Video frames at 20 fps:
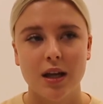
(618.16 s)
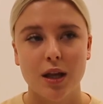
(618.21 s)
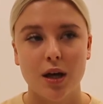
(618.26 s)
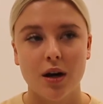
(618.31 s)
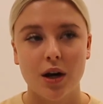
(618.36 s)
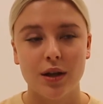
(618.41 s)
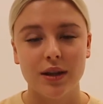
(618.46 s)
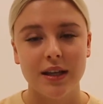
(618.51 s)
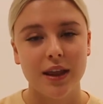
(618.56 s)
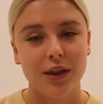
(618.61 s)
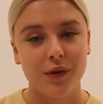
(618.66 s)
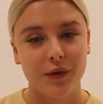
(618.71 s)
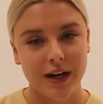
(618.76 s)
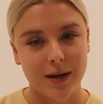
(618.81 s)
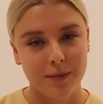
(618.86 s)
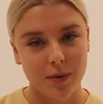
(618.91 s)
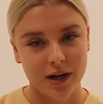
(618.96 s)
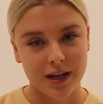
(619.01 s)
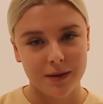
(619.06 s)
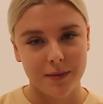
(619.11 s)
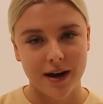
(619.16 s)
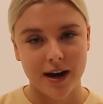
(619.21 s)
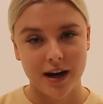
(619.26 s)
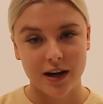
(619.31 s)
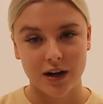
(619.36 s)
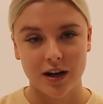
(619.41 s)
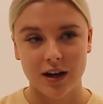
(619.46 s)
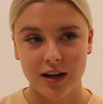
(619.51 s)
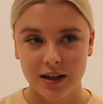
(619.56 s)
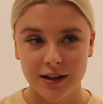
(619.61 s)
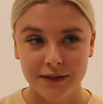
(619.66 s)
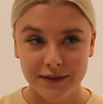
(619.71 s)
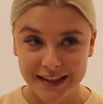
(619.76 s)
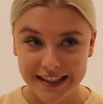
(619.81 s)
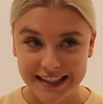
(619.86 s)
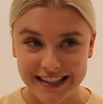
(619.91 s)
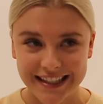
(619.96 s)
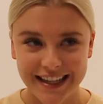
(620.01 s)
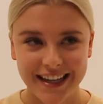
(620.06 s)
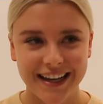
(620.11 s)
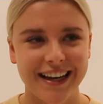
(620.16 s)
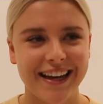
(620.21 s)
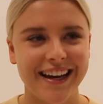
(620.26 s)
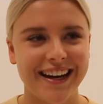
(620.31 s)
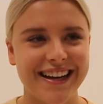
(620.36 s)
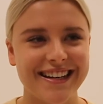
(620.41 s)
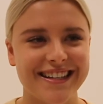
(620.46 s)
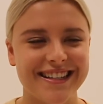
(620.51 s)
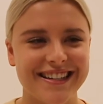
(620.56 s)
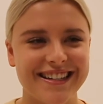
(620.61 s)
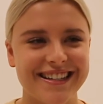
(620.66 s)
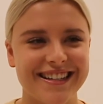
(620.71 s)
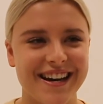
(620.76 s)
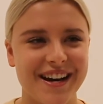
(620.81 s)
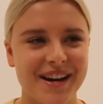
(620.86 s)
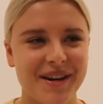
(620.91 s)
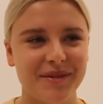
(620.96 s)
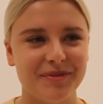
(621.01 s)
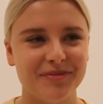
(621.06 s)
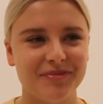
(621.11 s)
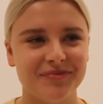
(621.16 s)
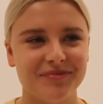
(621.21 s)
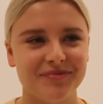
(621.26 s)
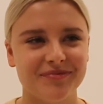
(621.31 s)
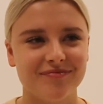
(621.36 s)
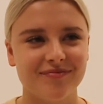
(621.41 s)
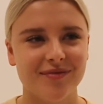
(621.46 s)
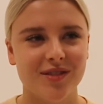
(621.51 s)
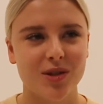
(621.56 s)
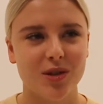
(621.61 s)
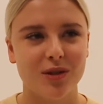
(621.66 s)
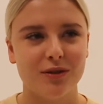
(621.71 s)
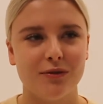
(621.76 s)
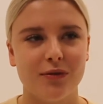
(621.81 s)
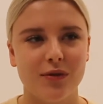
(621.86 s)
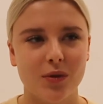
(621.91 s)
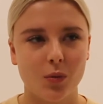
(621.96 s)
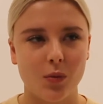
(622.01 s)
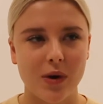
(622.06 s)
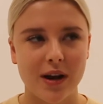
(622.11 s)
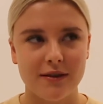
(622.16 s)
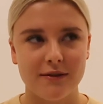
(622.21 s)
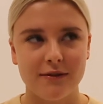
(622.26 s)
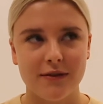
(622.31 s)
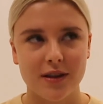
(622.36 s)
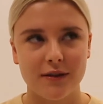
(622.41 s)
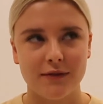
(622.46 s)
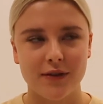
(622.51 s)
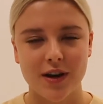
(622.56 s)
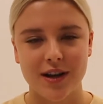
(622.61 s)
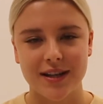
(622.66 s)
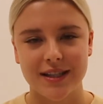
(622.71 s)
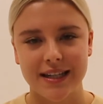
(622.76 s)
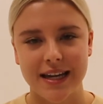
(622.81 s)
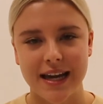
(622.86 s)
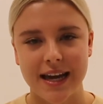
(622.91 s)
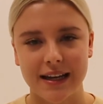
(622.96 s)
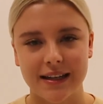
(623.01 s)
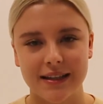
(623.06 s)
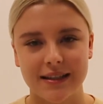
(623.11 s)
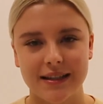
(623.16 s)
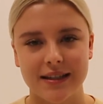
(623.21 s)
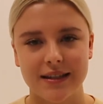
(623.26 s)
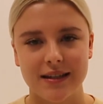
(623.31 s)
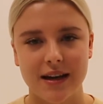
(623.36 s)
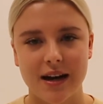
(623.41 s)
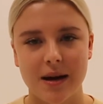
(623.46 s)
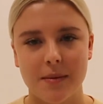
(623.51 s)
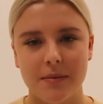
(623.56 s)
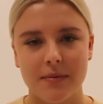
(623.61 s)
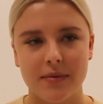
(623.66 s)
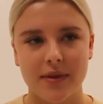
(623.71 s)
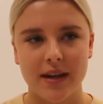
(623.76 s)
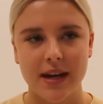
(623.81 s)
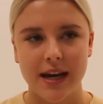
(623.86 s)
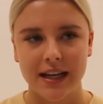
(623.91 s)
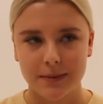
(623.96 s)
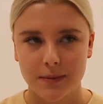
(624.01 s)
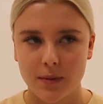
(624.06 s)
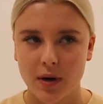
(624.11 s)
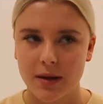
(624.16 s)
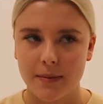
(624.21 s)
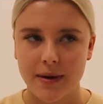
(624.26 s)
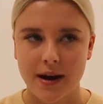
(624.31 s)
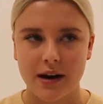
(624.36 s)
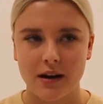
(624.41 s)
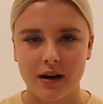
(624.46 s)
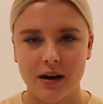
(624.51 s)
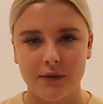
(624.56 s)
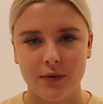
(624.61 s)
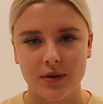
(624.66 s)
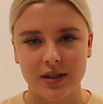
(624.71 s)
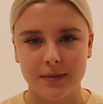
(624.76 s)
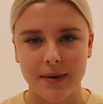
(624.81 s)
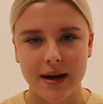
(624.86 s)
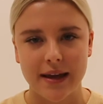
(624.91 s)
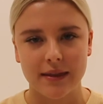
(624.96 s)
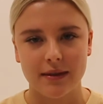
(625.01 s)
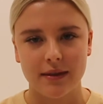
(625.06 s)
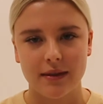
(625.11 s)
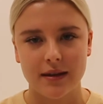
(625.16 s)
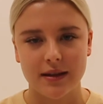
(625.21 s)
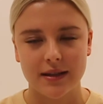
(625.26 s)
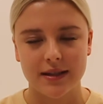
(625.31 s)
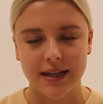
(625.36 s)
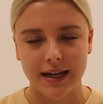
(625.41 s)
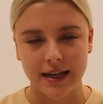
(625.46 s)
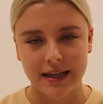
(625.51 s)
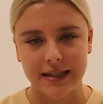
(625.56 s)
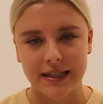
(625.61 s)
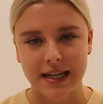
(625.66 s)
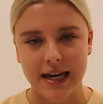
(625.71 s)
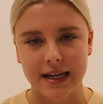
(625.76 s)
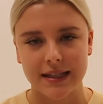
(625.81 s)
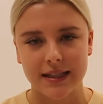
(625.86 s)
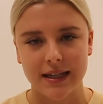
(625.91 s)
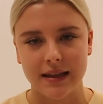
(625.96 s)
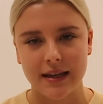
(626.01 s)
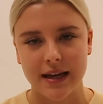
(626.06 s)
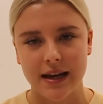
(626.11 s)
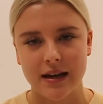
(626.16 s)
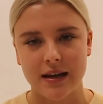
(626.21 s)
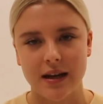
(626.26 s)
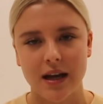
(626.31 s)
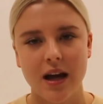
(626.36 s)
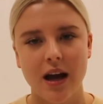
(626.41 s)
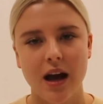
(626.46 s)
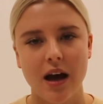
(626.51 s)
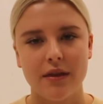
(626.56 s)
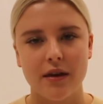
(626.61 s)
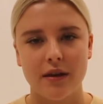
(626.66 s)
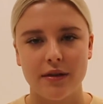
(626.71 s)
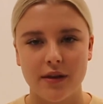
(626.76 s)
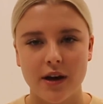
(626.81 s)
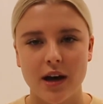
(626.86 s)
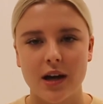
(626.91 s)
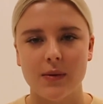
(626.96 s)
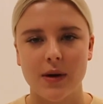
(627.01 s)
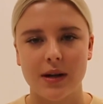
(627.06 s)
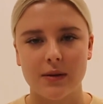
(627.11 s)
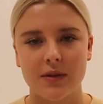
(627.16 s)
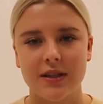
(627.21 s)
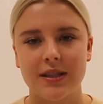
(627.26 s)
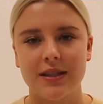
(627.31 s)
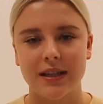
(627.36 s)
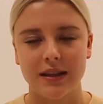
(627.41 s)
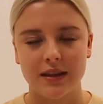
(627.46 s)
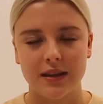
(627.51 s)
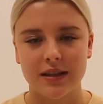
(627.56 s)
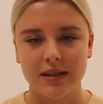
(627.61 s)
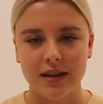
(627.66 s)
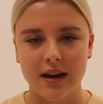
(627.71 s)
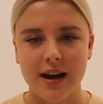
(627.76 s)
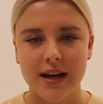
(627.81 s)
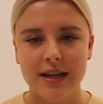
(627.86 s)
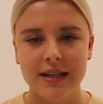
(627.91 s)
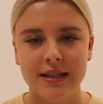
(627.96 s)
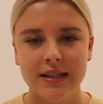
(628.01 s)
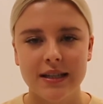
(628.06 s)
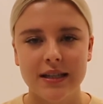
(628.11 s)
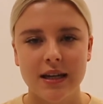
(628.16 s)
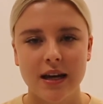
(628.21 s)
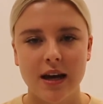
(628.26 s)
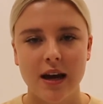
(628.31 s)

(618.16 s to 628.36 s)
only 3 body paragraphs, and I did sort of one for the first text. The next body paragraph was about the second text, and then the third one was synthesized.